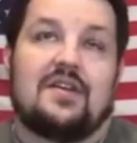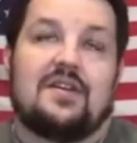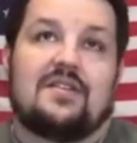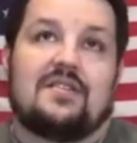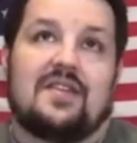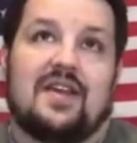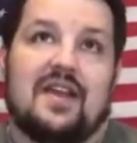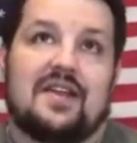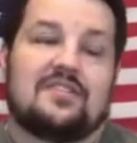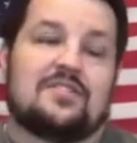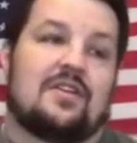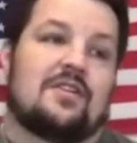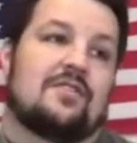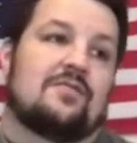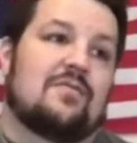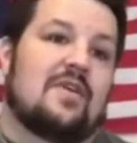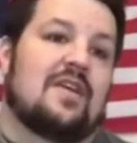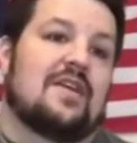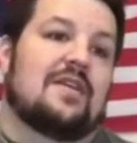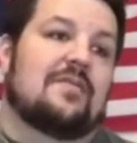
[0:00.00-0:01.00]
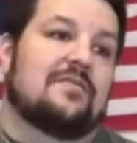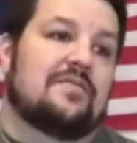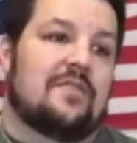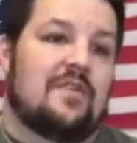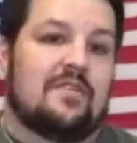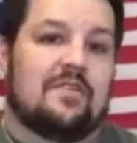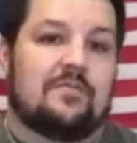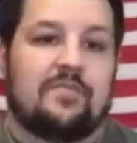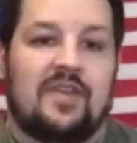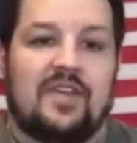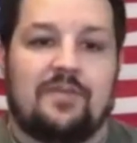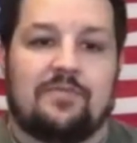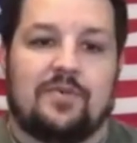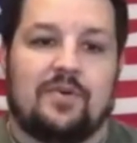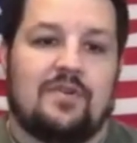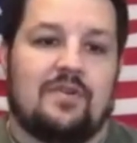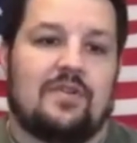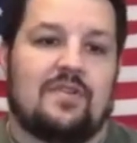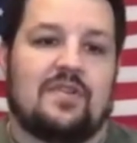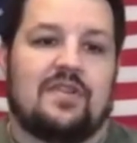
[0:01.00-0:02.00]
then I started running them for other
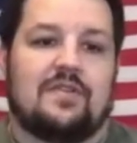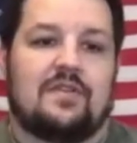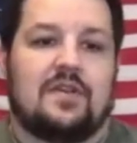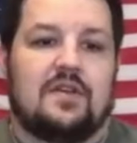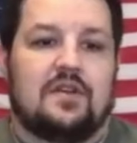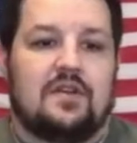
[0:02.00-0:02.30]
people. And,